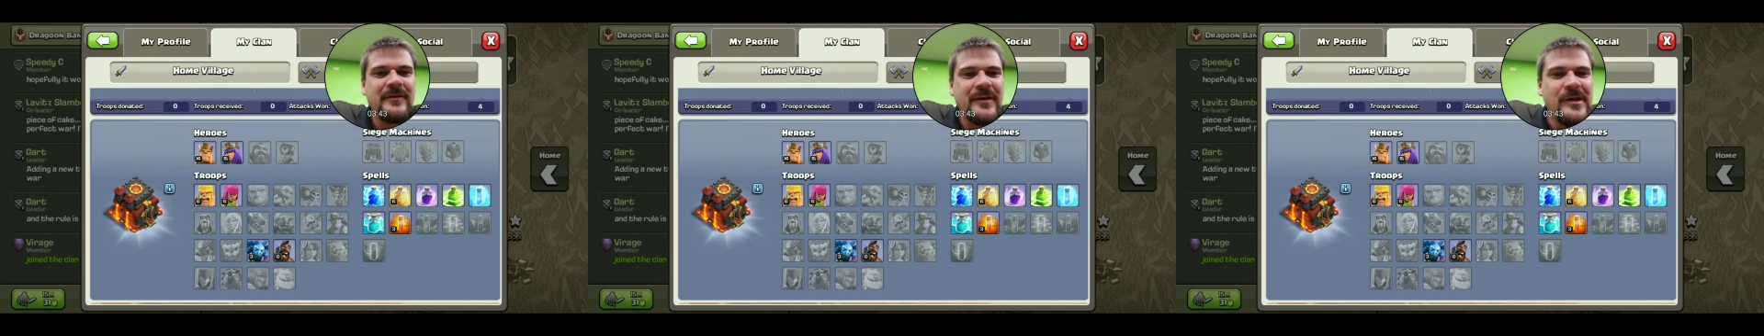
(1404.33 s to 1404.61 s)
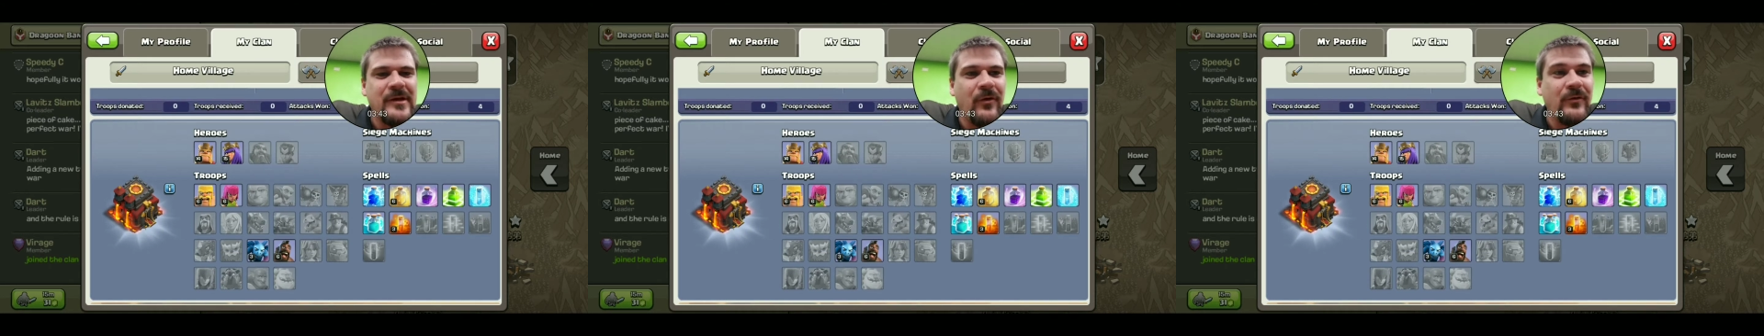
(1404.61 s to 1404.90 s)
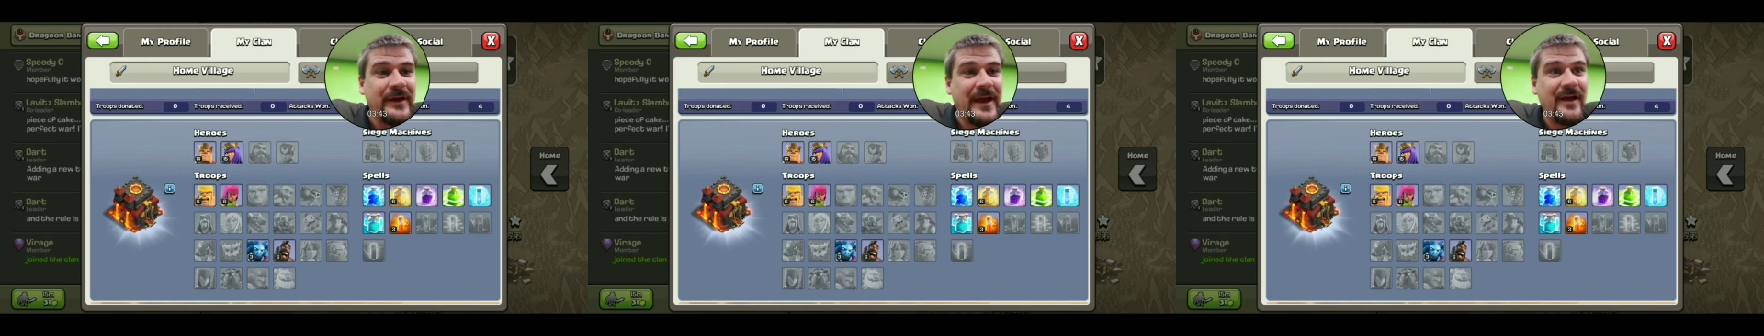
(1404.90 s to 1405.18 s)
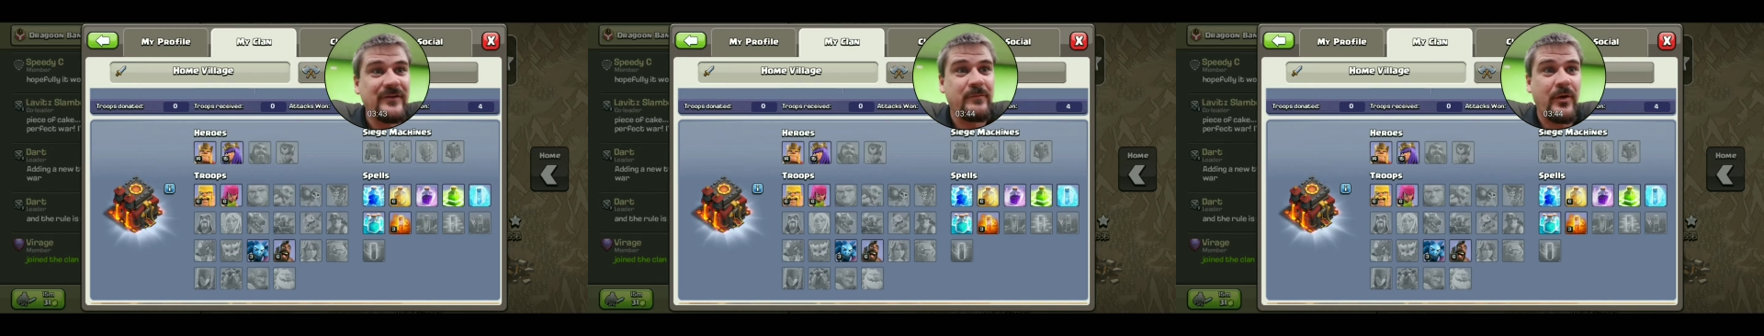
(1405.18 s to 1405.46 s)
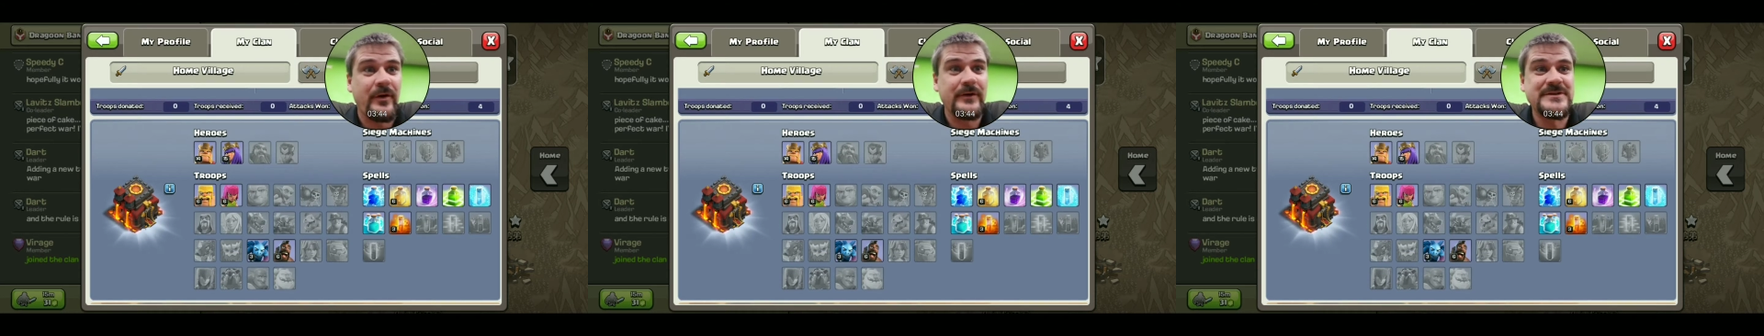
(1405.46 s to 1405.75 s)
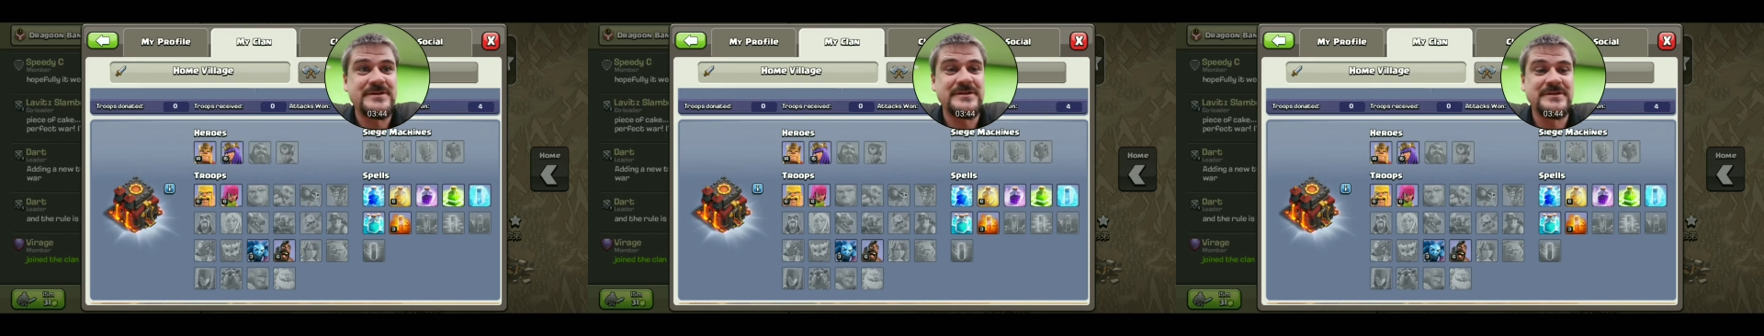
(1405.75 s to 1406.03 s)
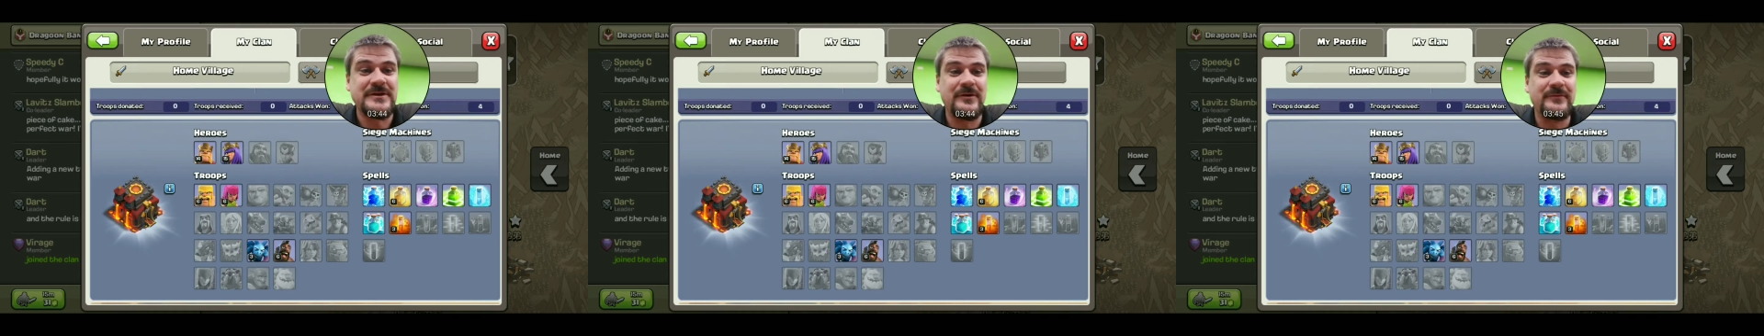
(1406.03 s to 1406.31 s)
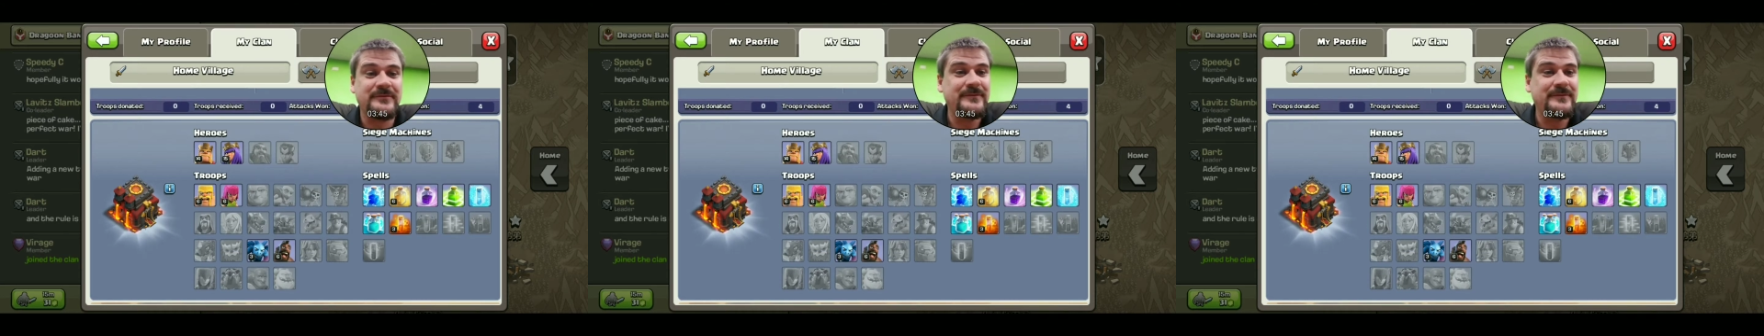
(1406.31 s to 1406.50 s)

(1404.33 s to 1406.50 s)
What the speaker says: He only has Barch. So